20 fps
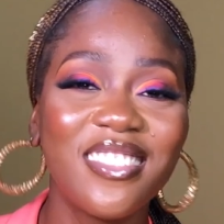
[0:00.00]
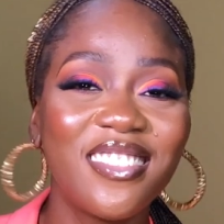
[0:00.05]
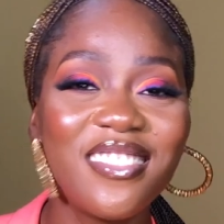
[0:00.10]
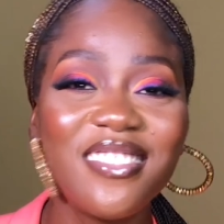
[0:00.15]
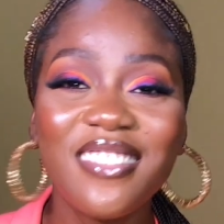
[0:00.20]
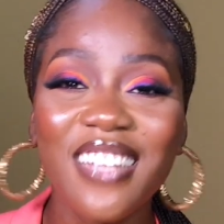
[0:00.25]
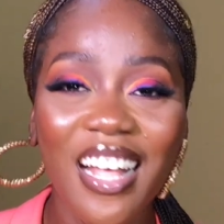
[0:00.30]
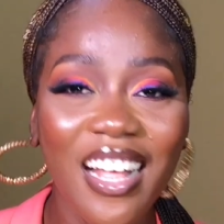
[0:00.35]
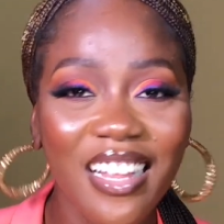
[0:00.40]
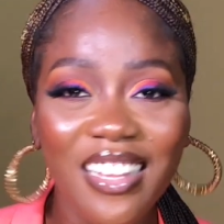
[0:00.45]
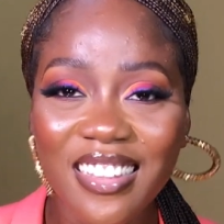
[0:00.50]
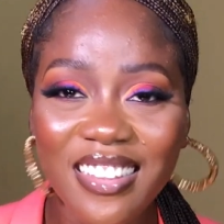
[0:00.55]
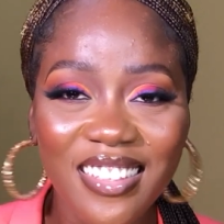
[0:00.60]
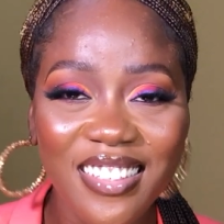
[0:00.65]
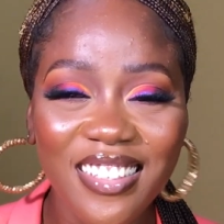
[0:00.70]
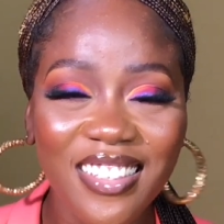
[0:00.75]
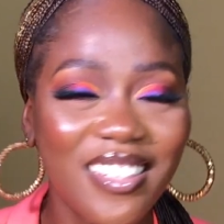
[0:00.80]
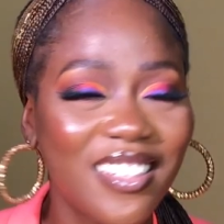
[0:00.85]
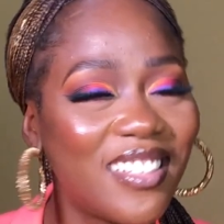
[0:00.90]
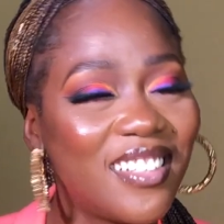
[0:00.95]
Now,
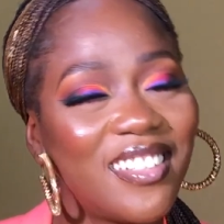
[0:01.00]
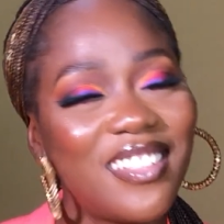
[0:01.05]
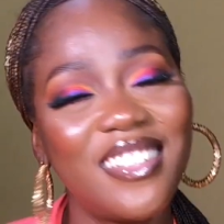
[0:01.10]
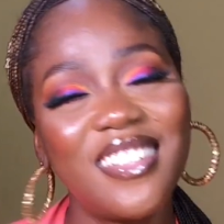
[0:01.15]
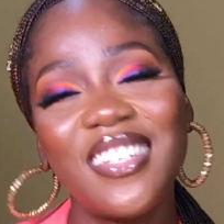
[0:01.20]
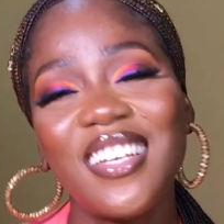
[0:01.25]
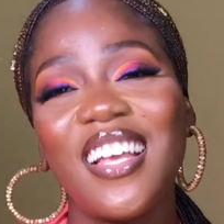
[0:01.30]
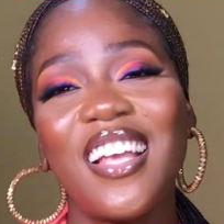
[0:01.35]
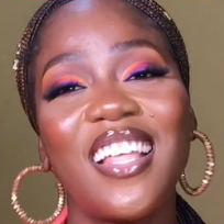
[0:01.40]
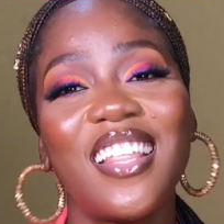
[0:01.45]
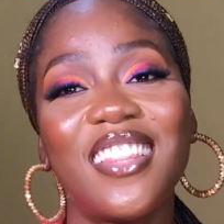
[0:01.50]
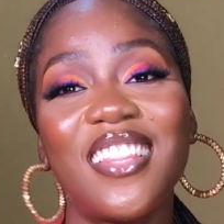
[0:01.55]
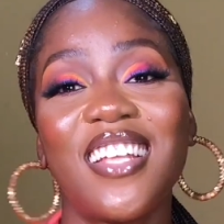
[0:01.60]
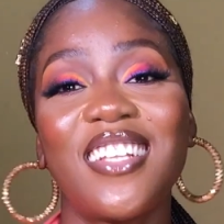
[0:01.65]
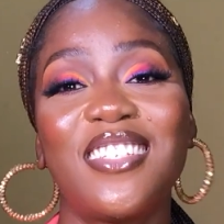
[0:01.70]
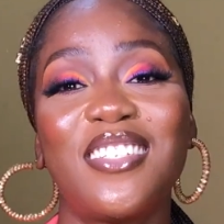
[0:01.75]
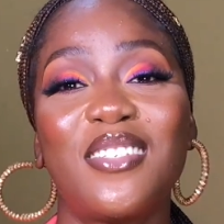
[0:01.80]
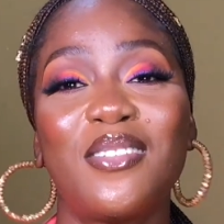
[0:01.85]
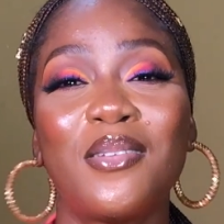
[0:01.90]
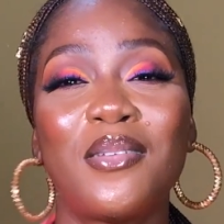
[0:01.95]

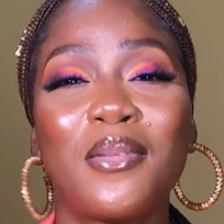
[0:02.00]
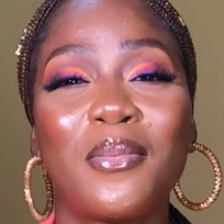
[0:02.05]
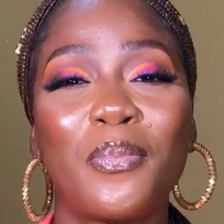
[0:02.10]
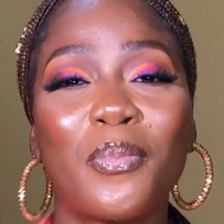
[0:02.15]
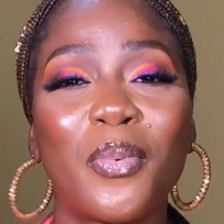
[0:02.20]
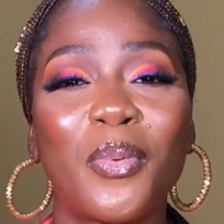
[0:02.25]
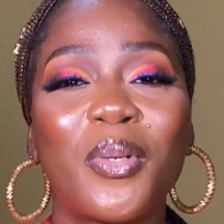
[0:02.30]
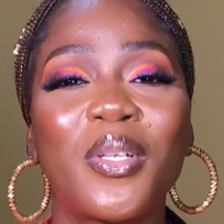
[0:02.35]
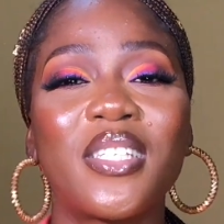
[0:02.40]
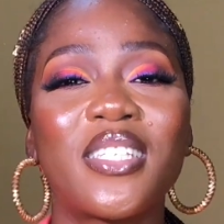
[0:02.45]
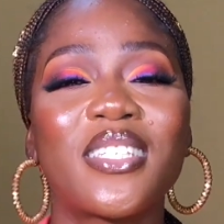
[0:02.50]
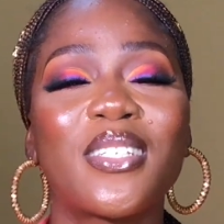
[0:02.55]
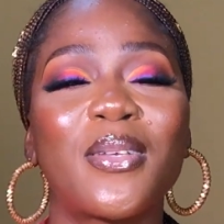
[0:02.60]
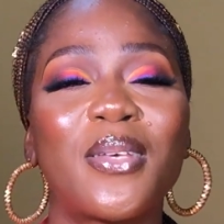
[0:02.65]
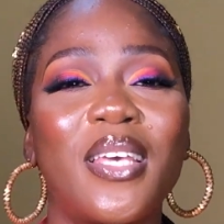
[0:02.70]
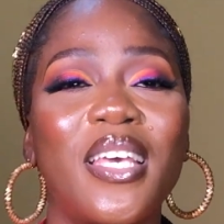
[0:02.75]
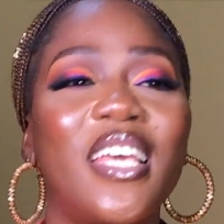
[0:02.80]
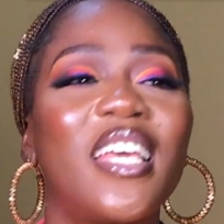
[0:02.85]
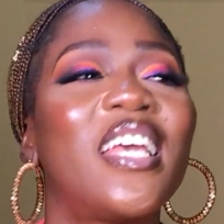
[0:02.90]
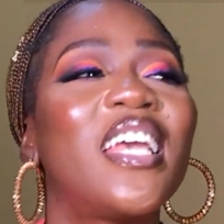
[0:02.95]
that is not the point,
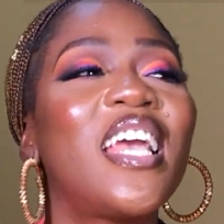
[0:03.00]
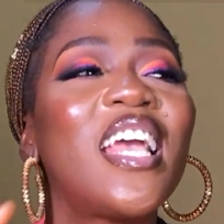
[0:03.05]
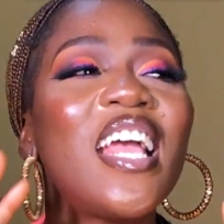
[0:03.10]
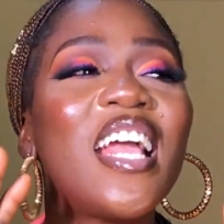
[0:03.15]
okay?